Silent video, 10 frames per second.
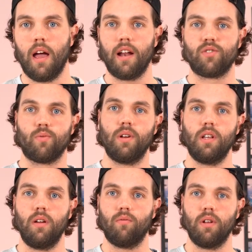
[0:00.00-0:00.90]
And it's a
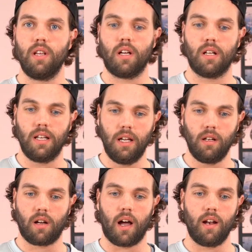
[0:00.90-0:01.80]
really, really
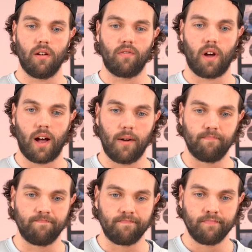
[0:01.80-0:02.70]
clean kind of,
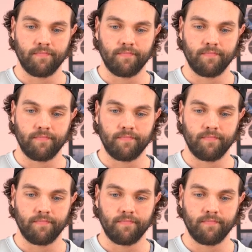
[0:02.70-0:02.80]
um,